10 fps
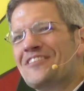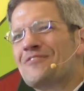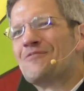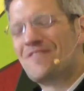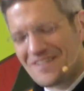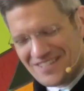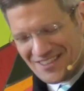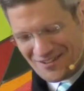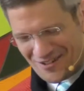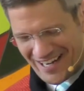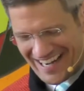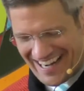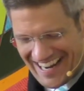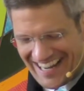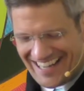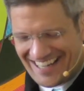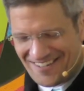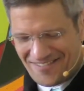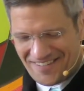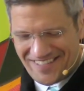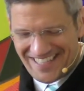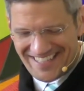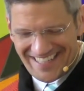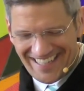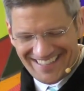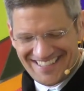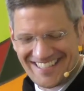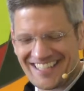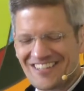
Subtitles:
through 53 and 56.